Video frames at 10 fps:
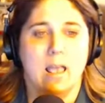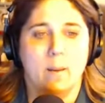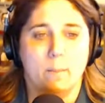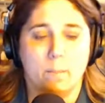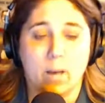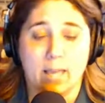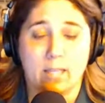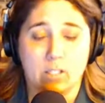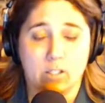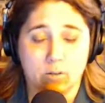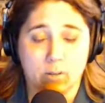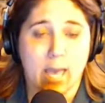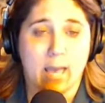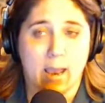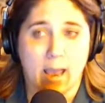But to do that,
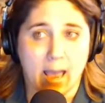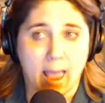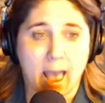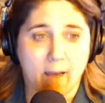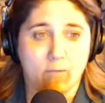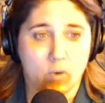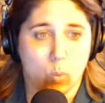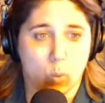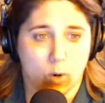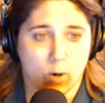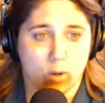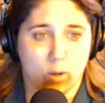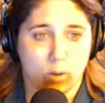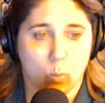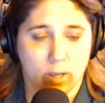I have to work
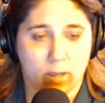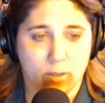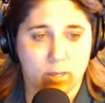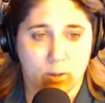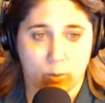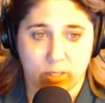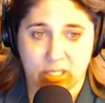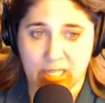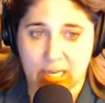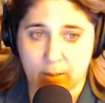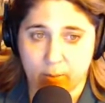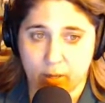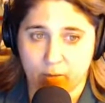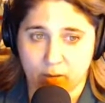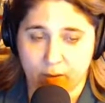with either a team of
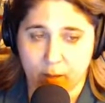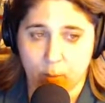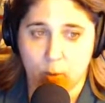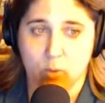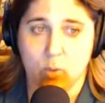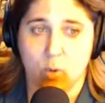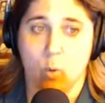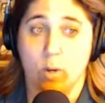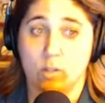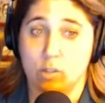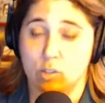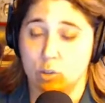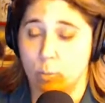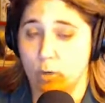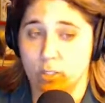developers or one
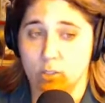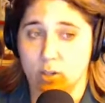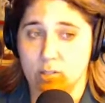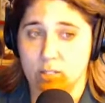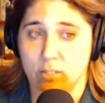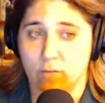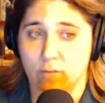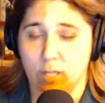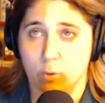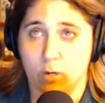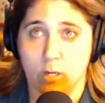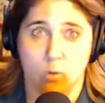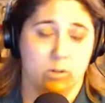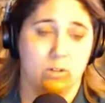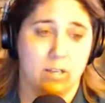super exhausted developer in order
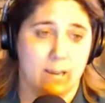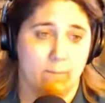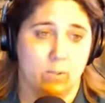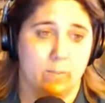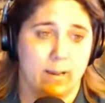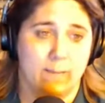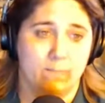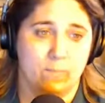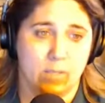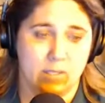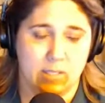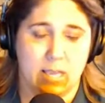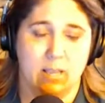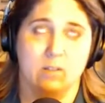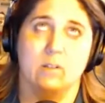to implement this thing.
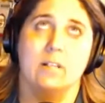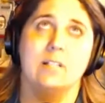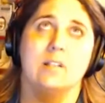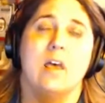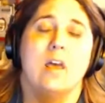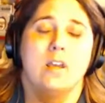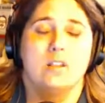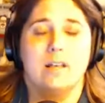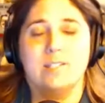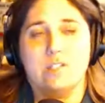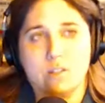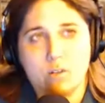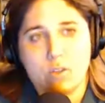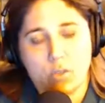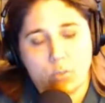So let's the
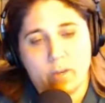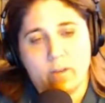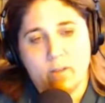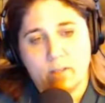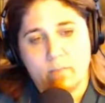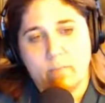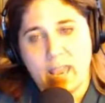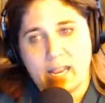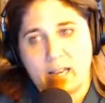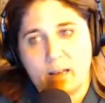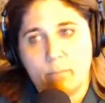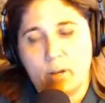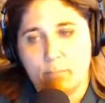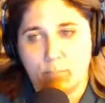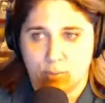three of us make up a
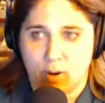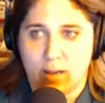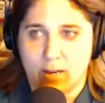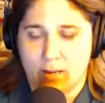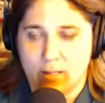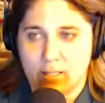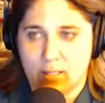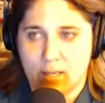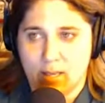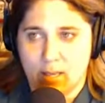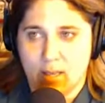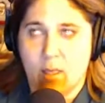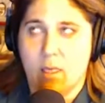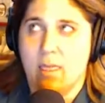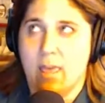product
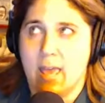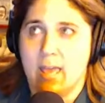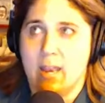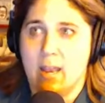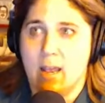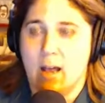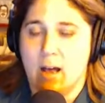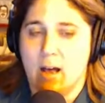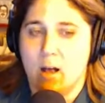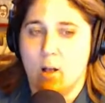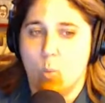that the